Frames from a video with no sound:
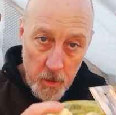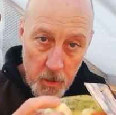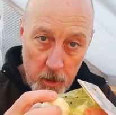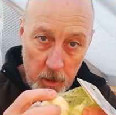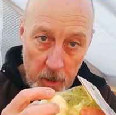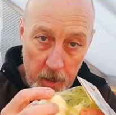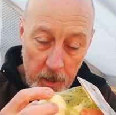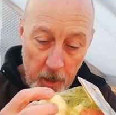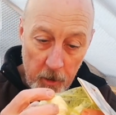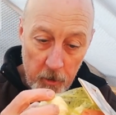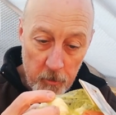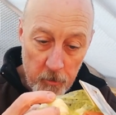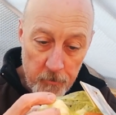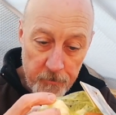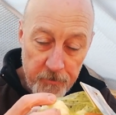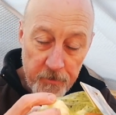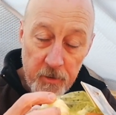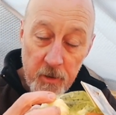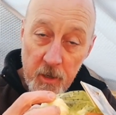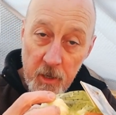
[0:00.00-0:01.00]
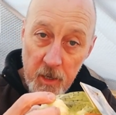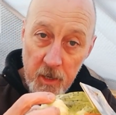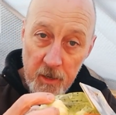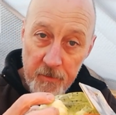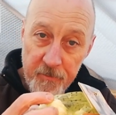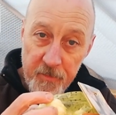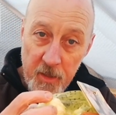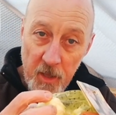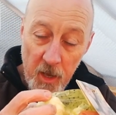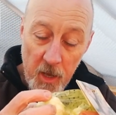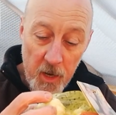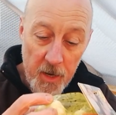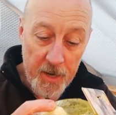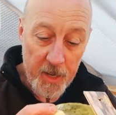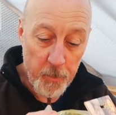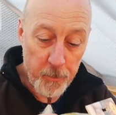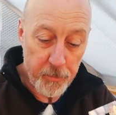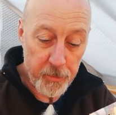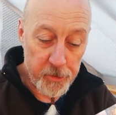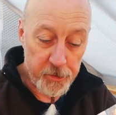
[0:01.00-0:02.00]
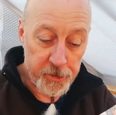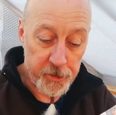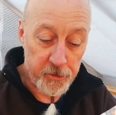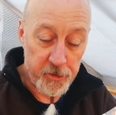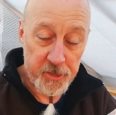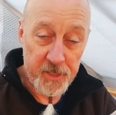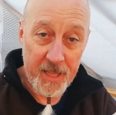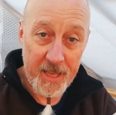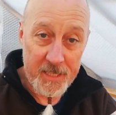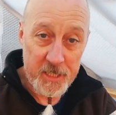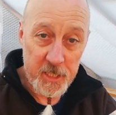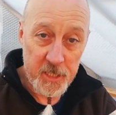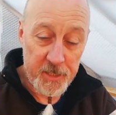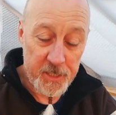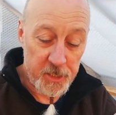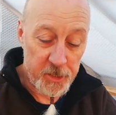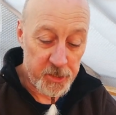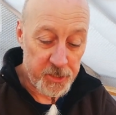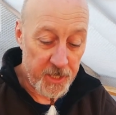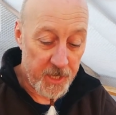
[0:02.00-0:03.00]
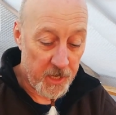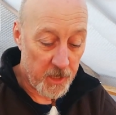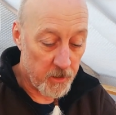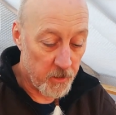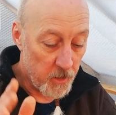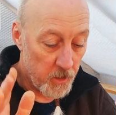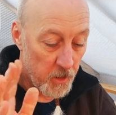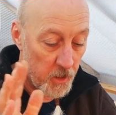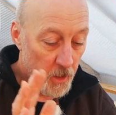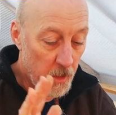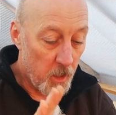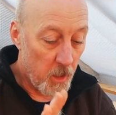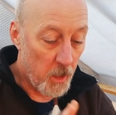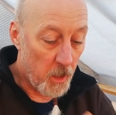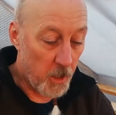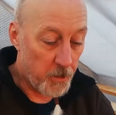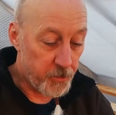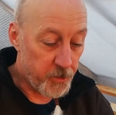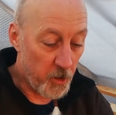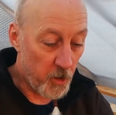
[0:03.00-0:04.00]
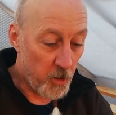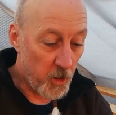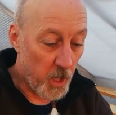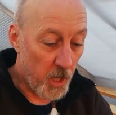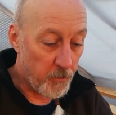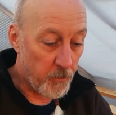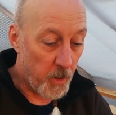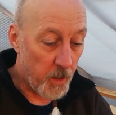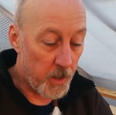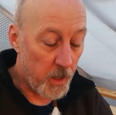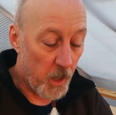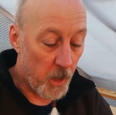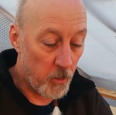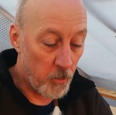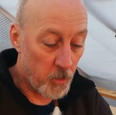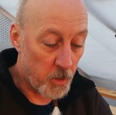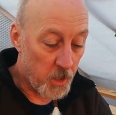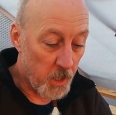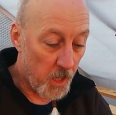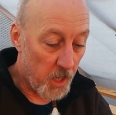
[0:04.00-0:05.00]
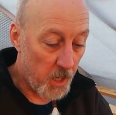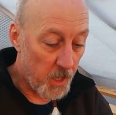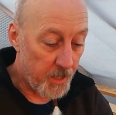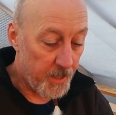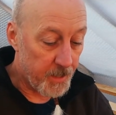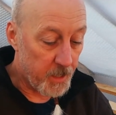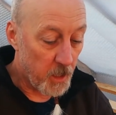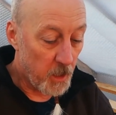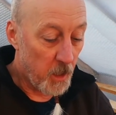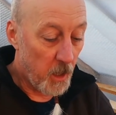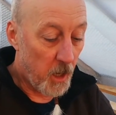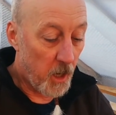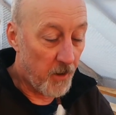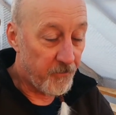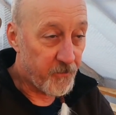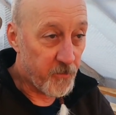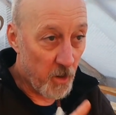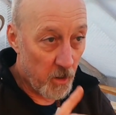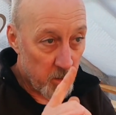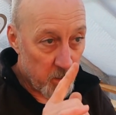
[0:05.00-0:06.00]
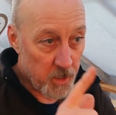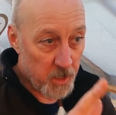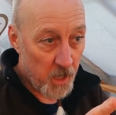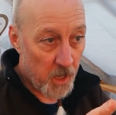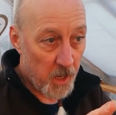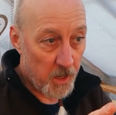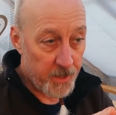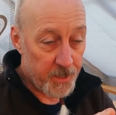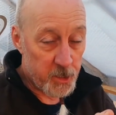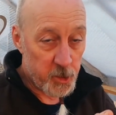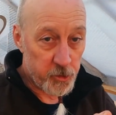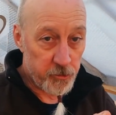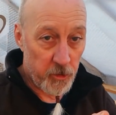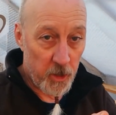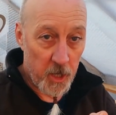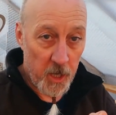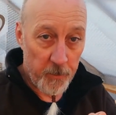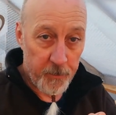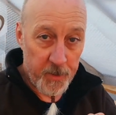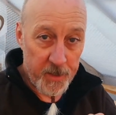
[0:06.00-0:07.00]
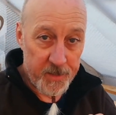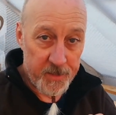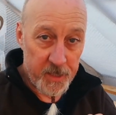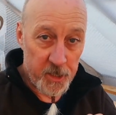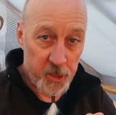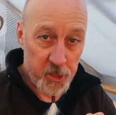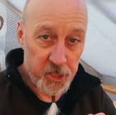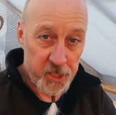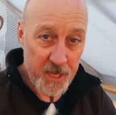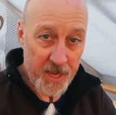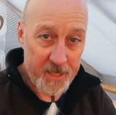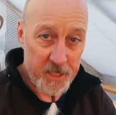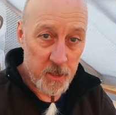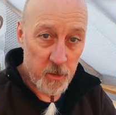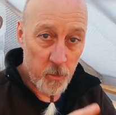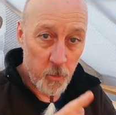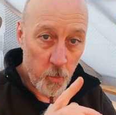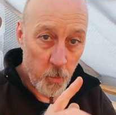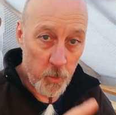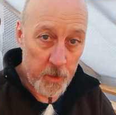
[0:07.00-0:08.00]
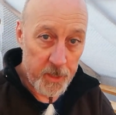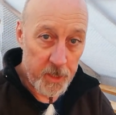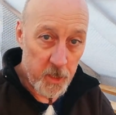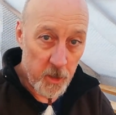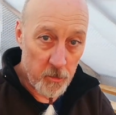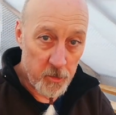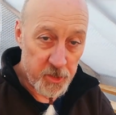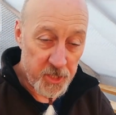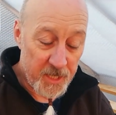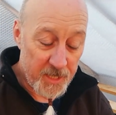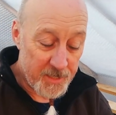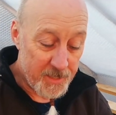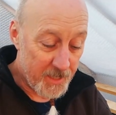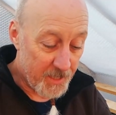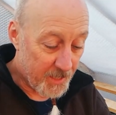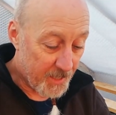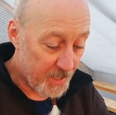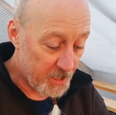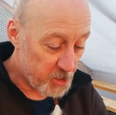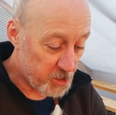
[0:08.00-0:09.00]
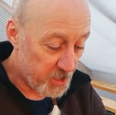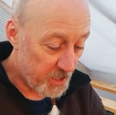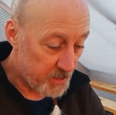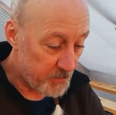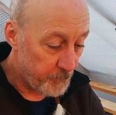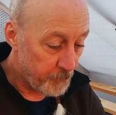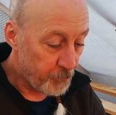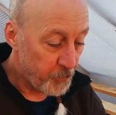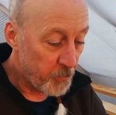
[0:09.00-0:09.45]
clove of garlic produced later this year. I do like my own garlic. I've got garlic strung up in the shed. We use it in the kitchen.